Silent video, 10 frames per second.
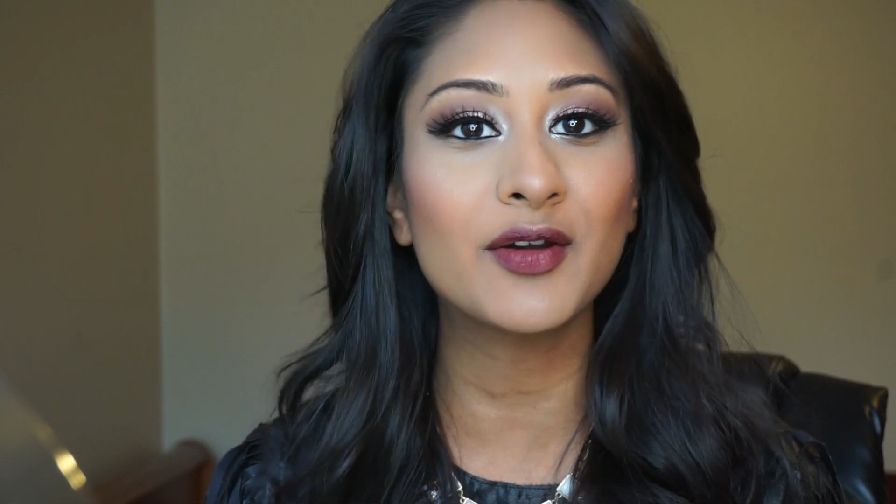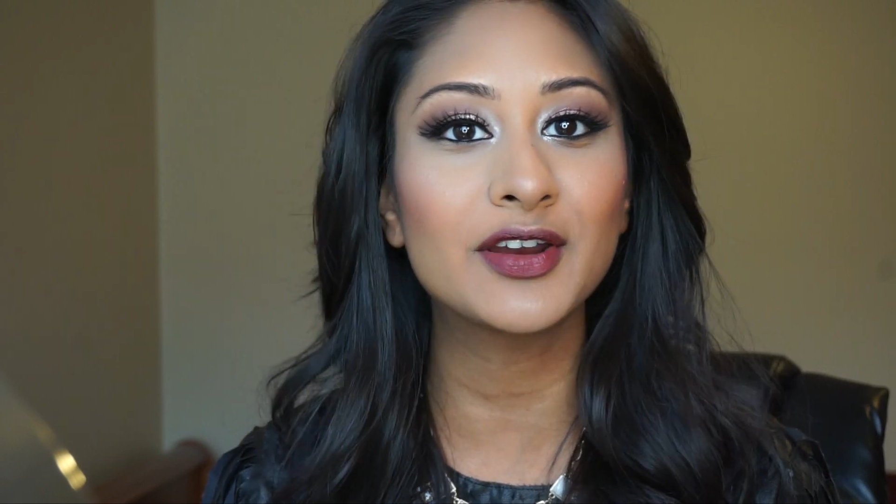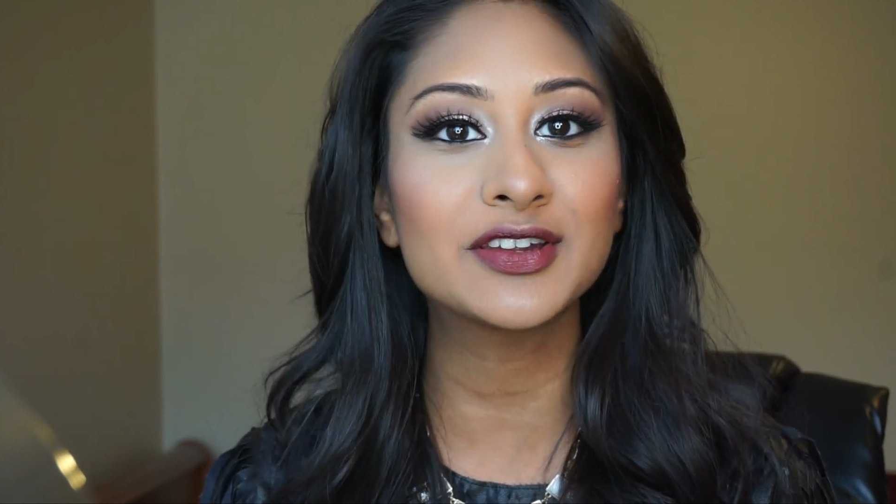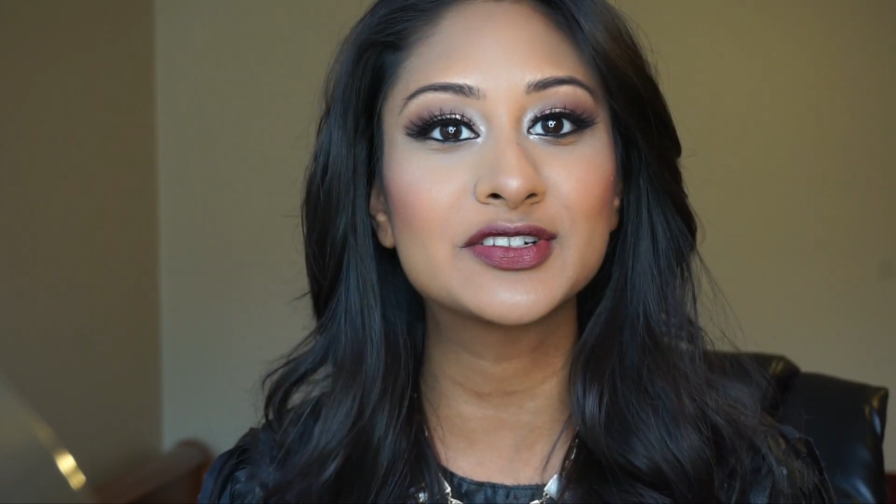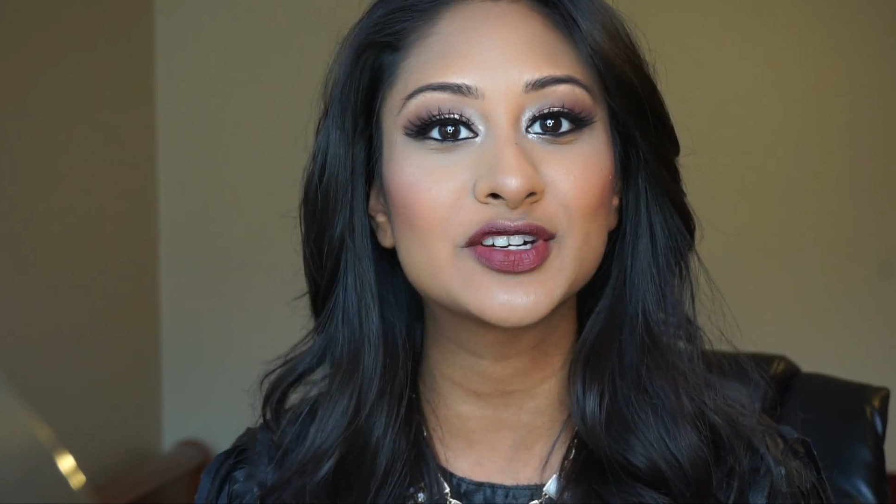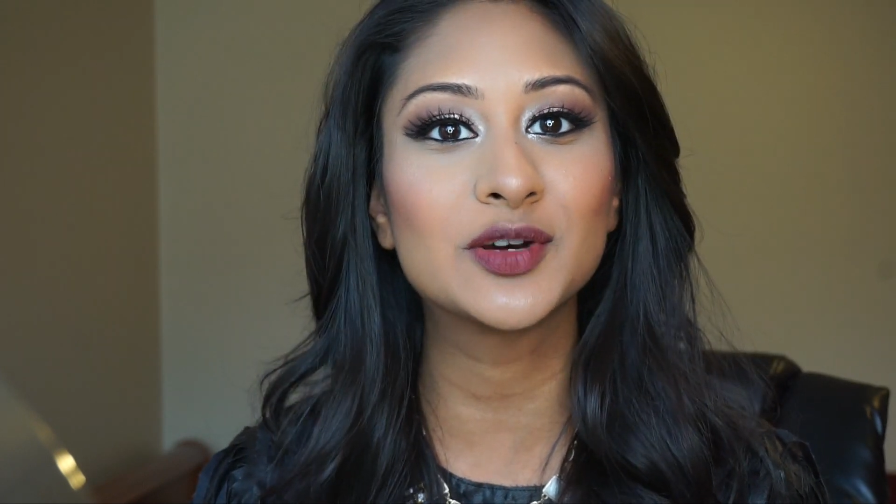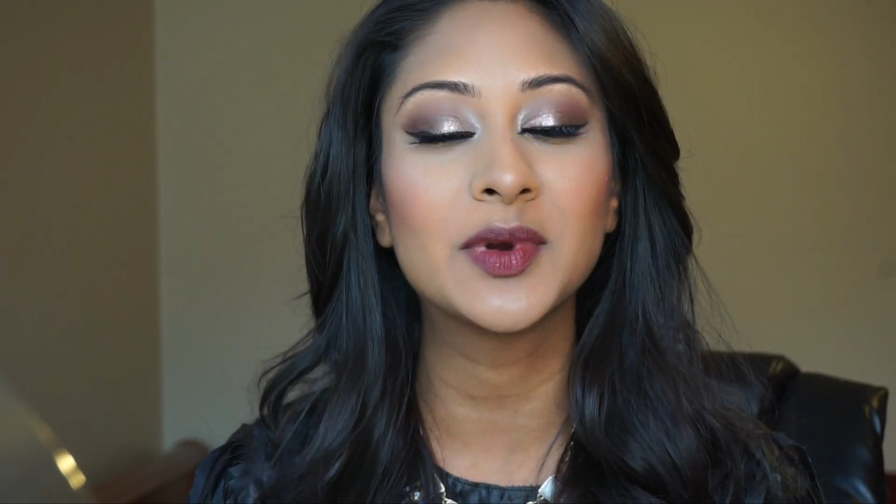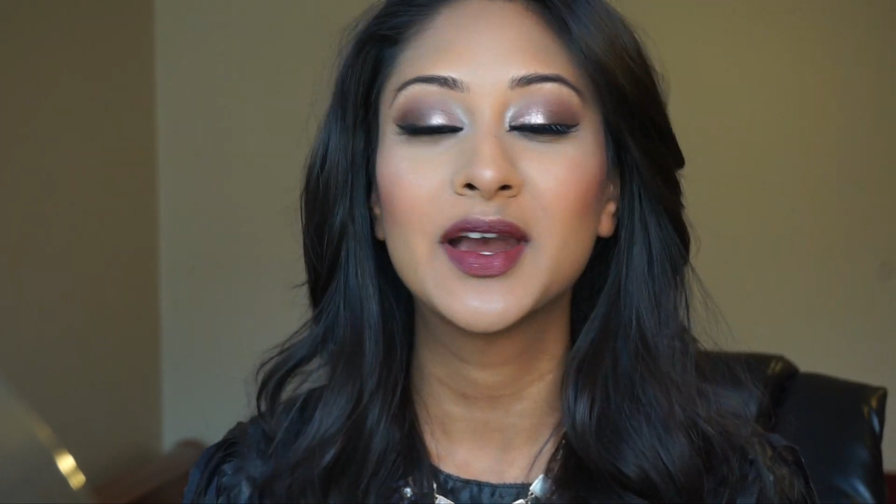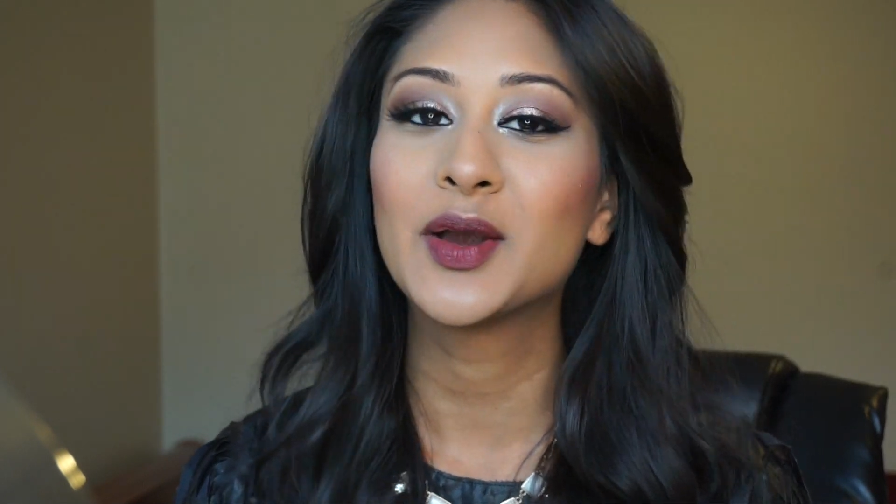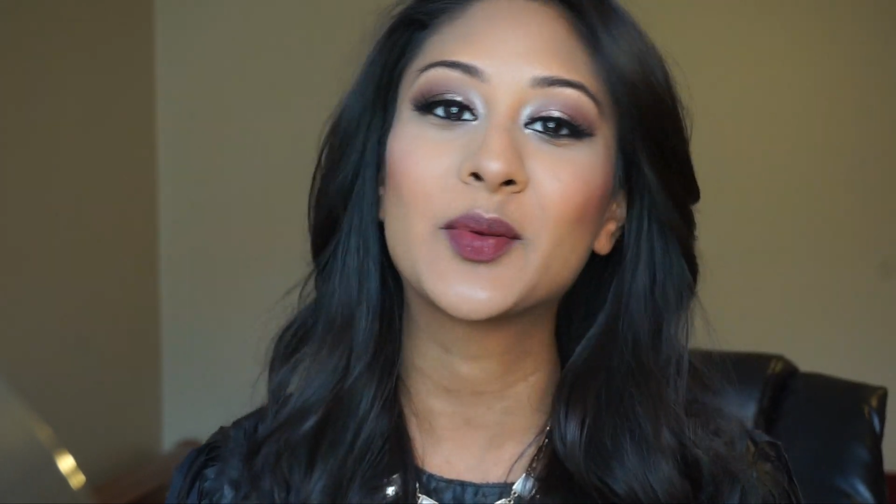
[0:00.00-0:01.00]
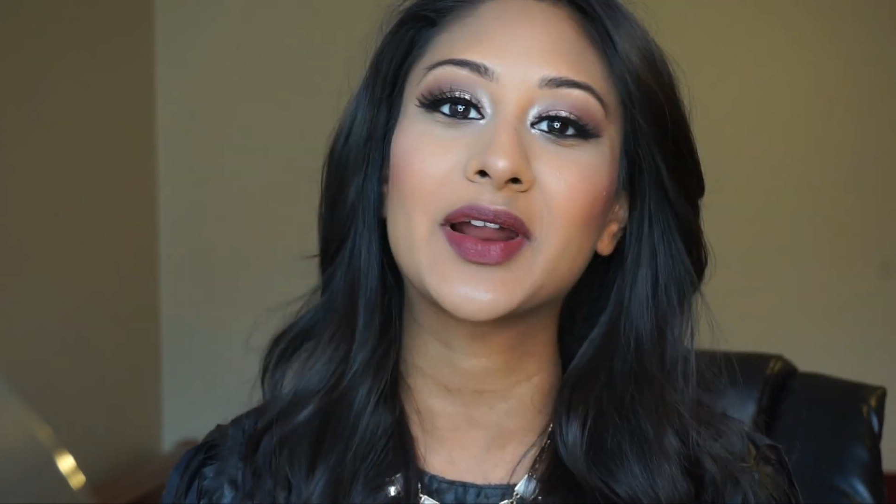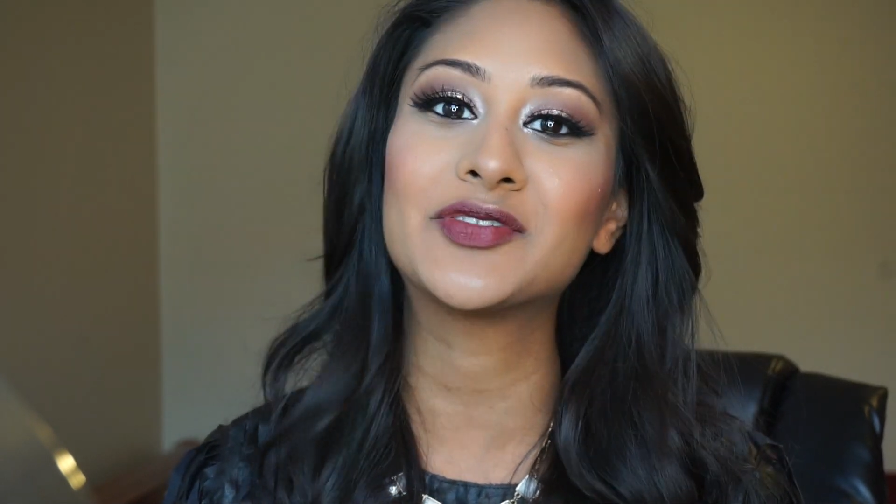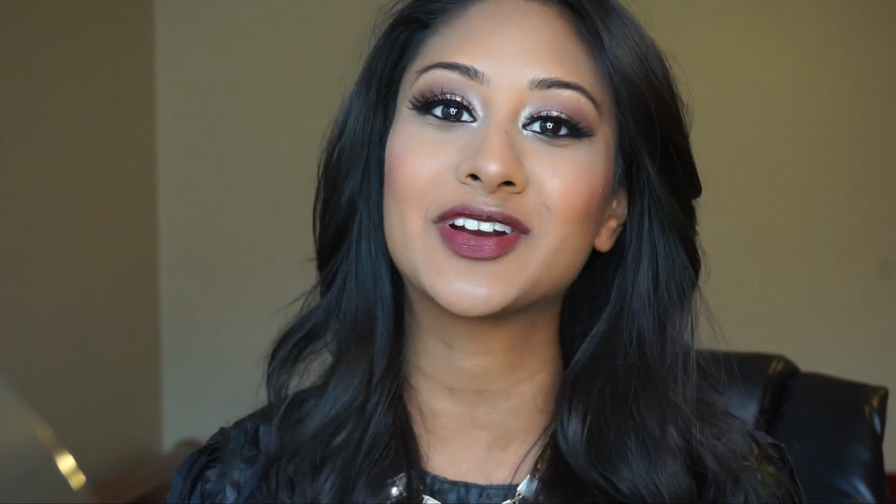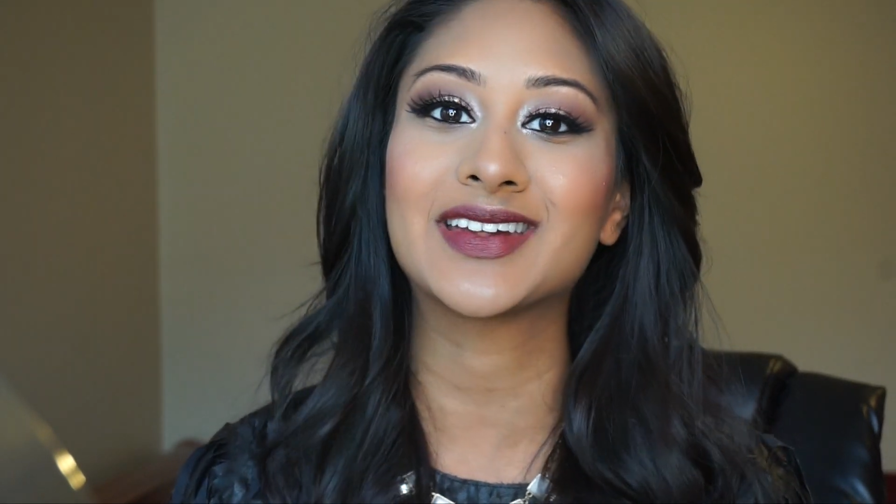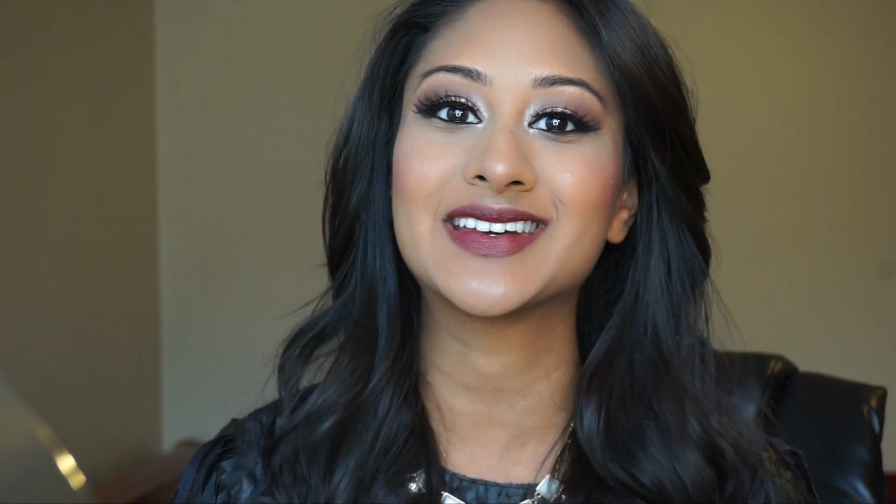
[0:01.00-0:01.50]
on YouTube,
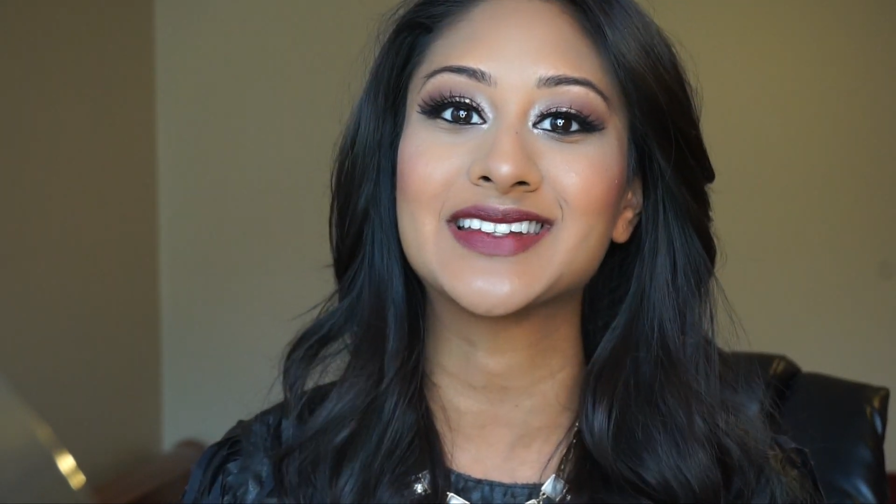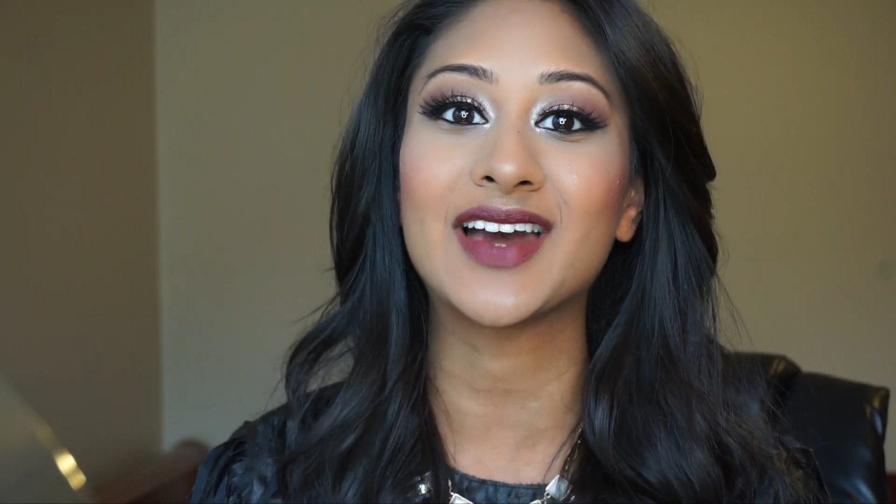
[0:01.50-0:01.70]
whatever it is.